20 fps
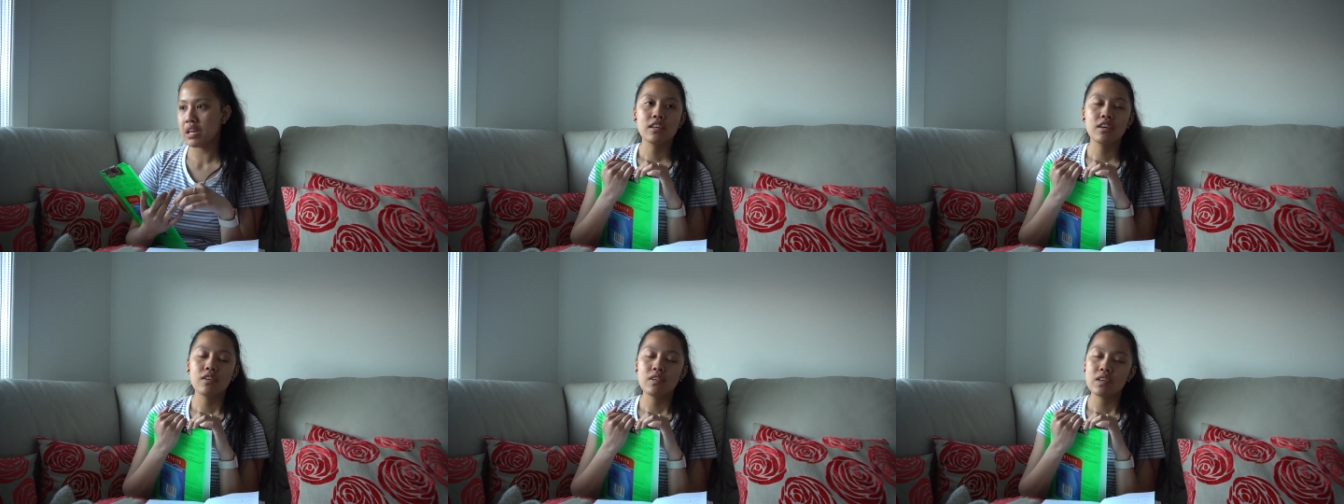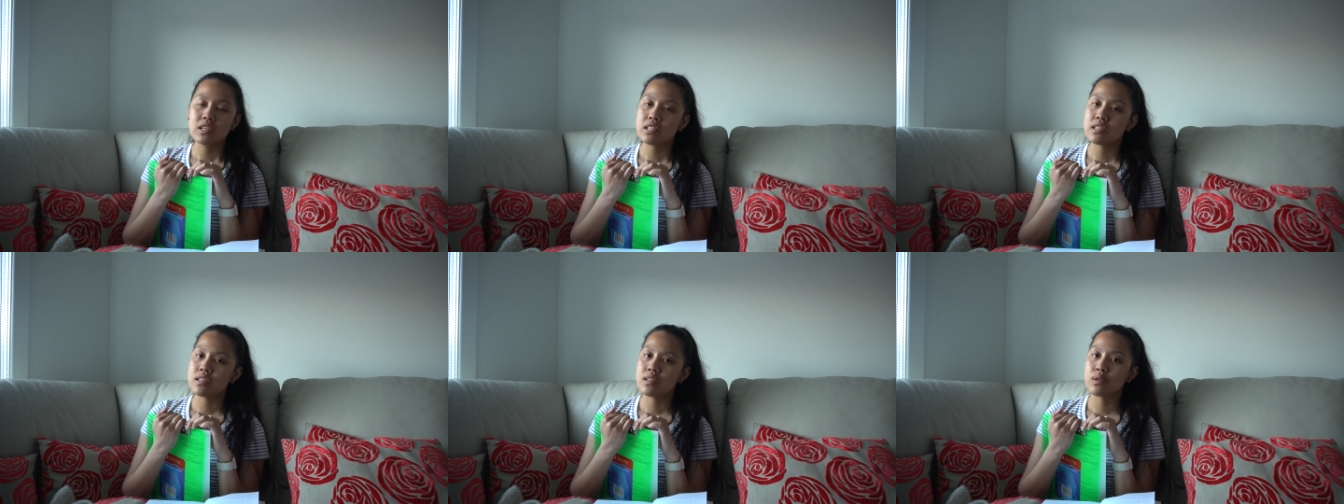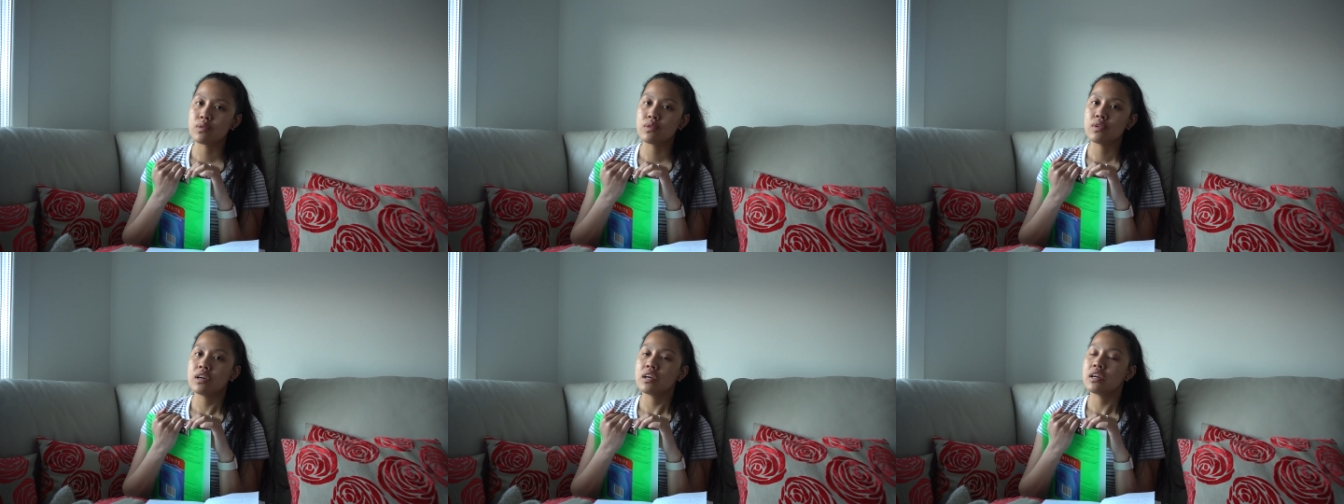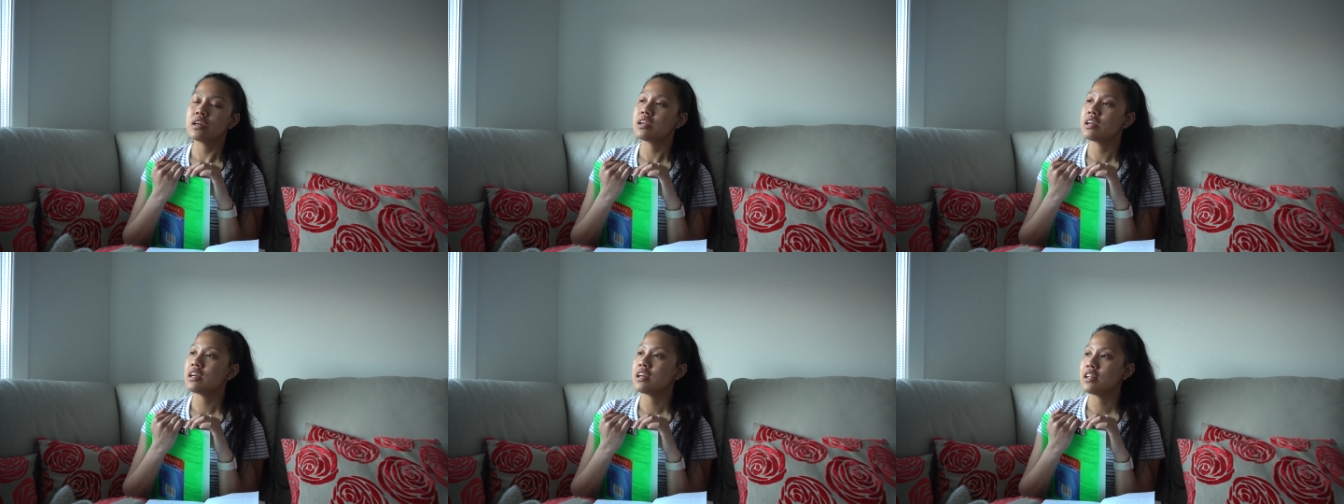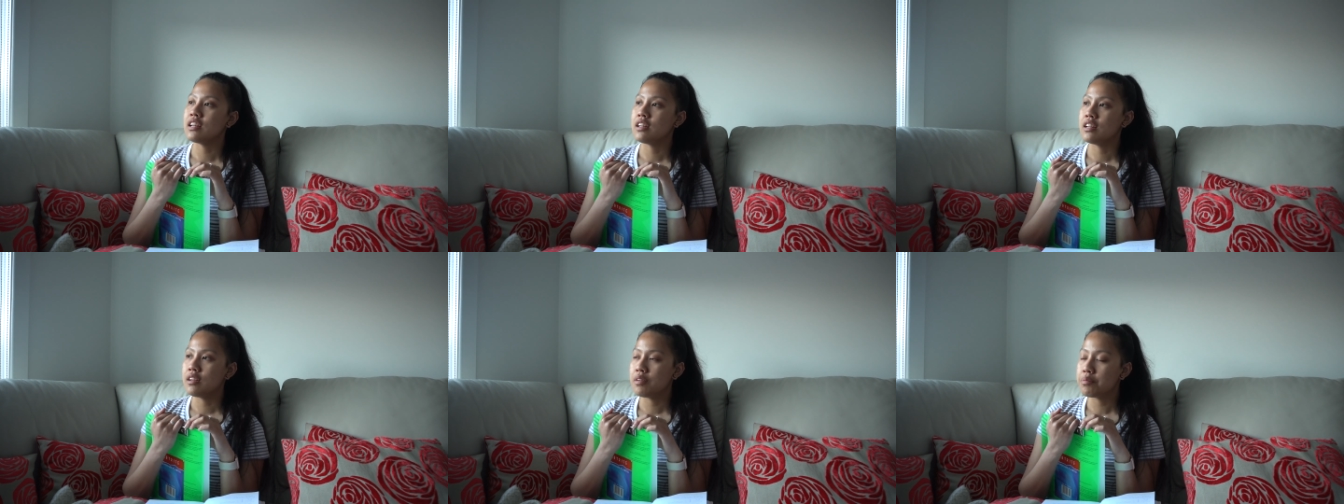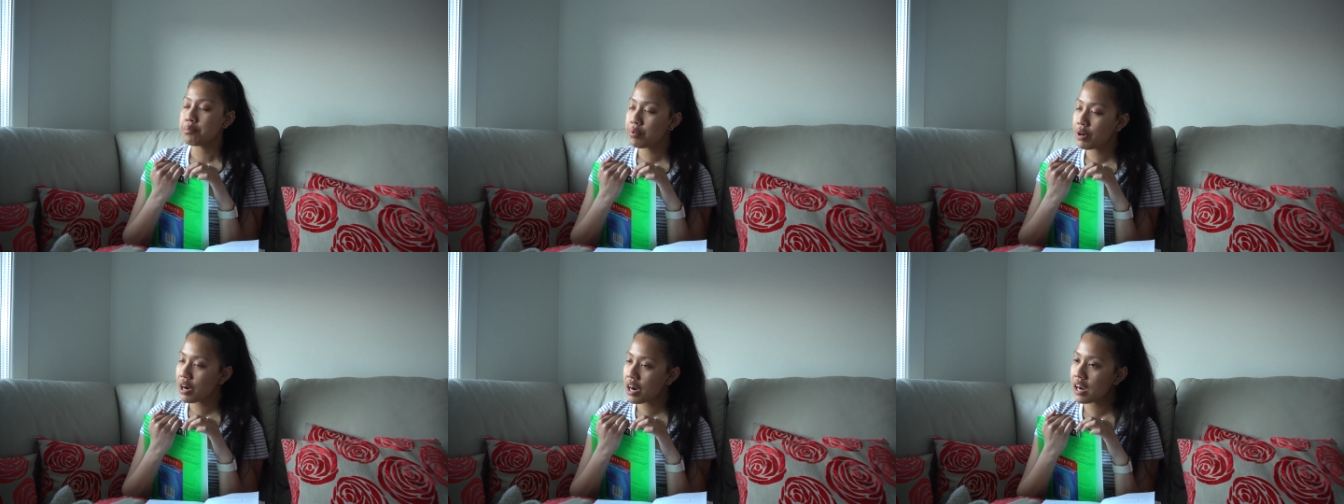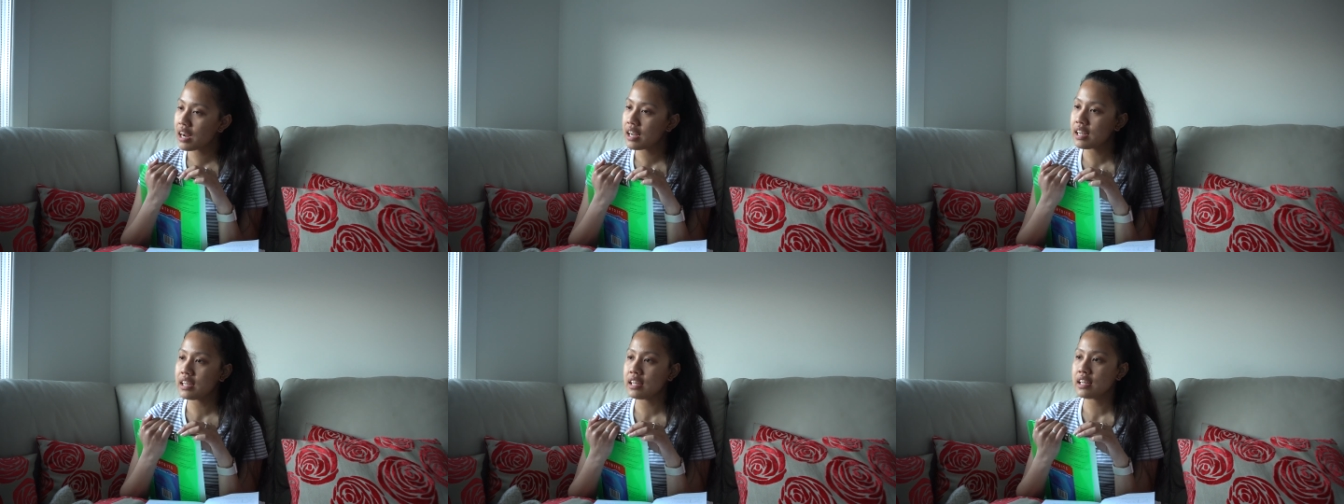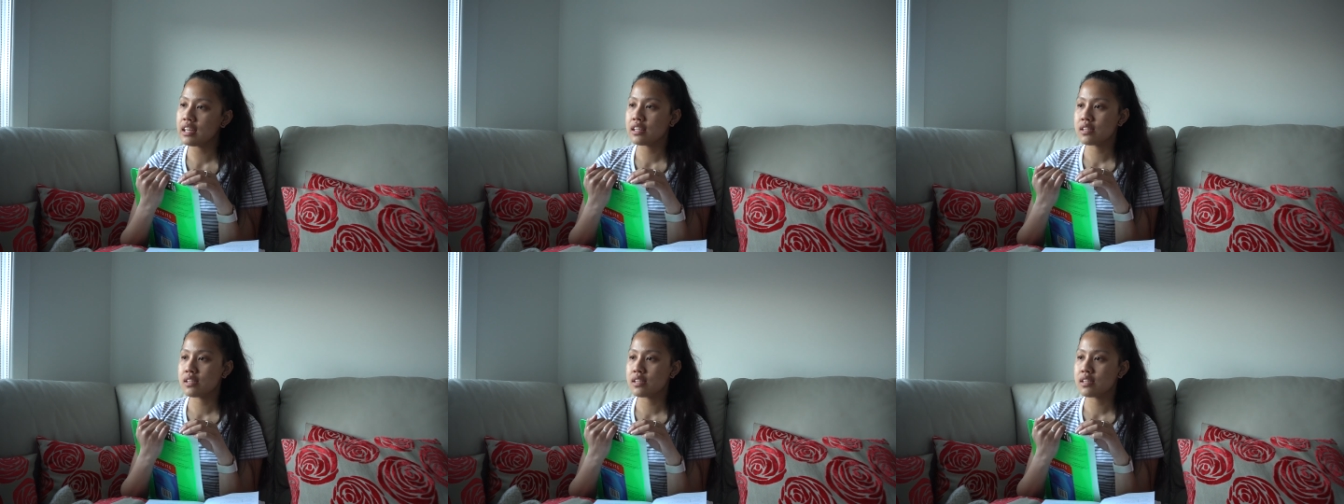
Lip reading: Going to the word and praying